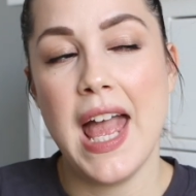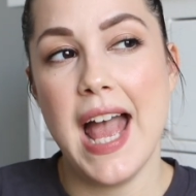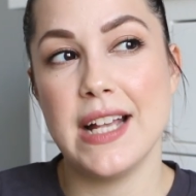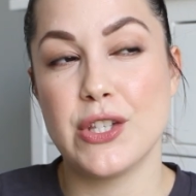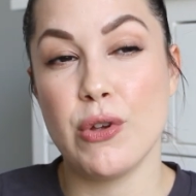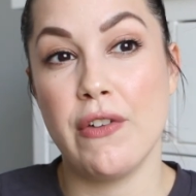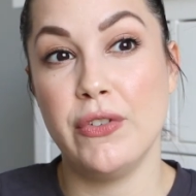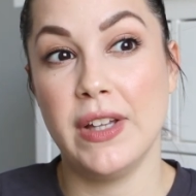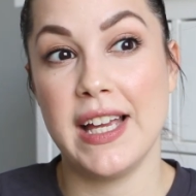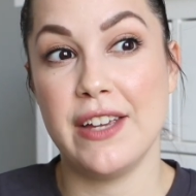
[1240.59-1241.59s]
And so I
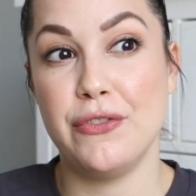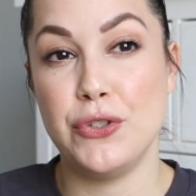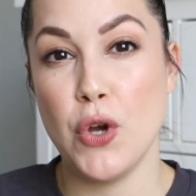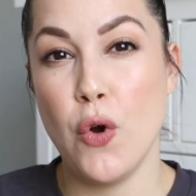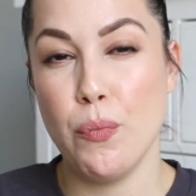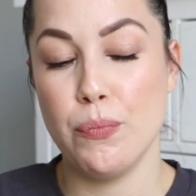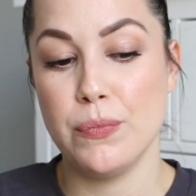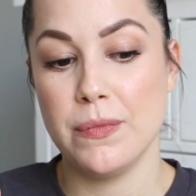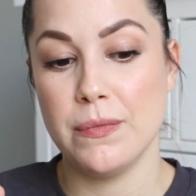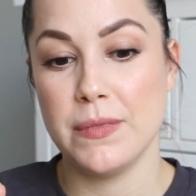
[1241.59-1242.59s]
feel like if you don't
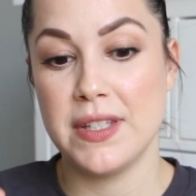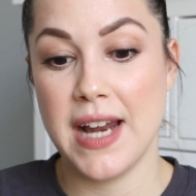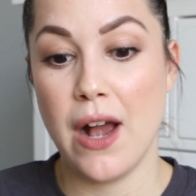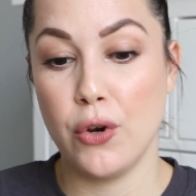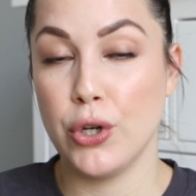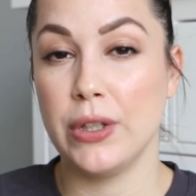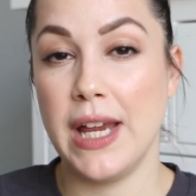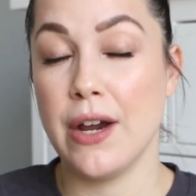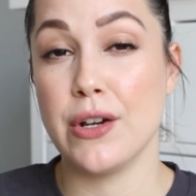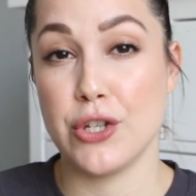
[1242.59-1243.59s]
style
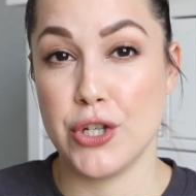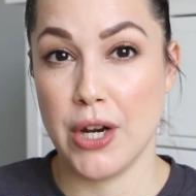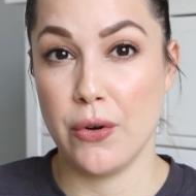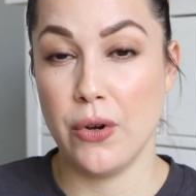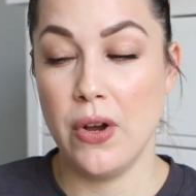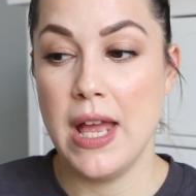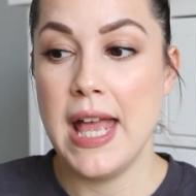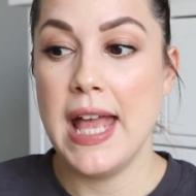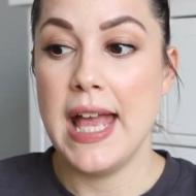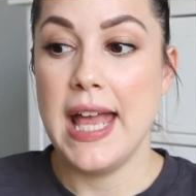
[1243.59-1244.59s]
curly hair in general,
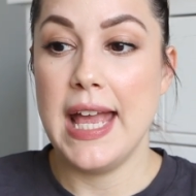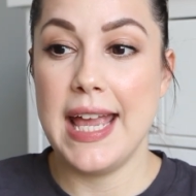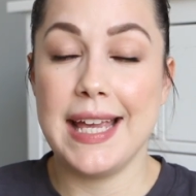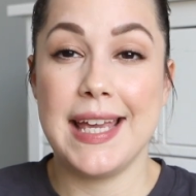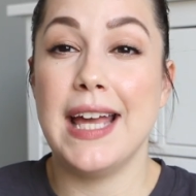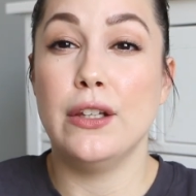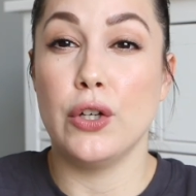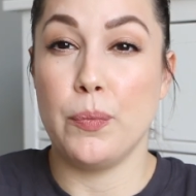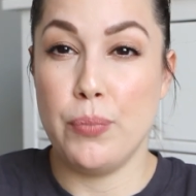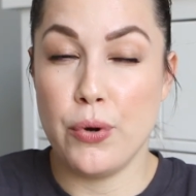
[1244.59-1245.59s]
it can
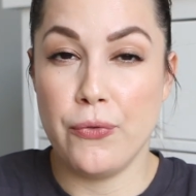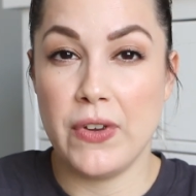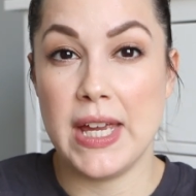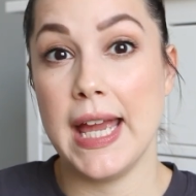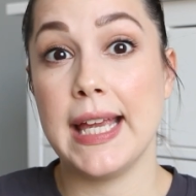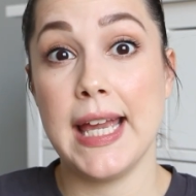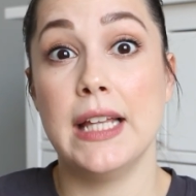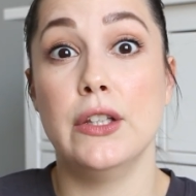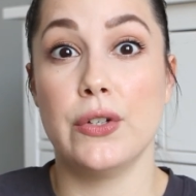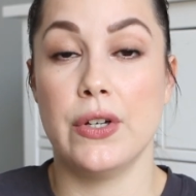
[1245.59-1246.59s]
look poofy, it
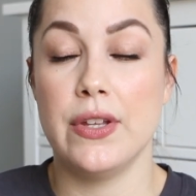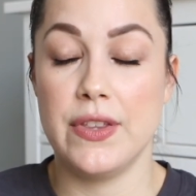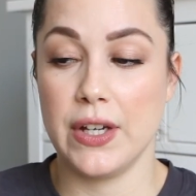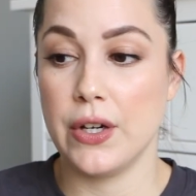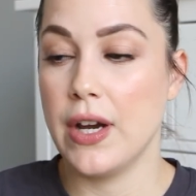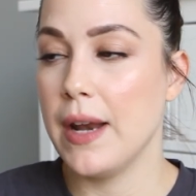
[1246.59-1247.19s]
can look thicker.